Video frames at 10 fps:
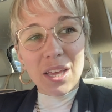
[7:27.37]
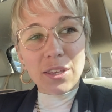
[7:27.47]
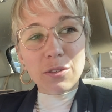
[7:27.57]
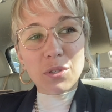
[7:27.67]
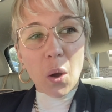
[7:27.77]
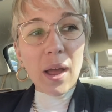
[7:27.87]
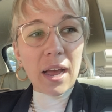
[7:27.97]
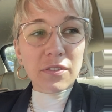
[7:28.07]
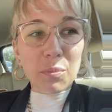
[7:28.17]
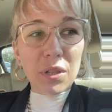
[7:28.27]
you don't
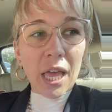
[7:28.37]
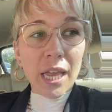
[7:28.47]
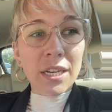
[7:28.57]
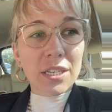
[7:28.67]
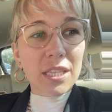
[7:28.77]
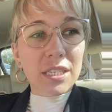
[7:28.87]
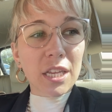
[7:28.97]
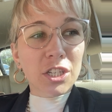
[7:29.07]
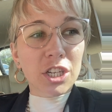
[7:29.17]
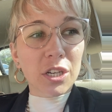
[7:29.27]
have to play into this
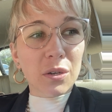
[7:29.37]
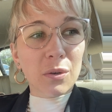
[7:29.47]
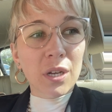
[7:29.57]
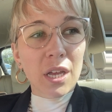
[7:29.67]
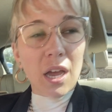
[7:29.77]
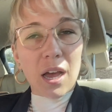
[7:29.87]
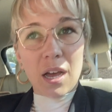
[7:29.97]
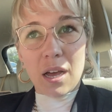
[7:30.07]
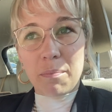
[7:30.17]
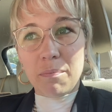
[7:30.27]
issue
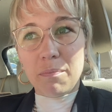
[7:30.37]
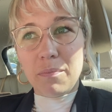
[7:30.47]
um,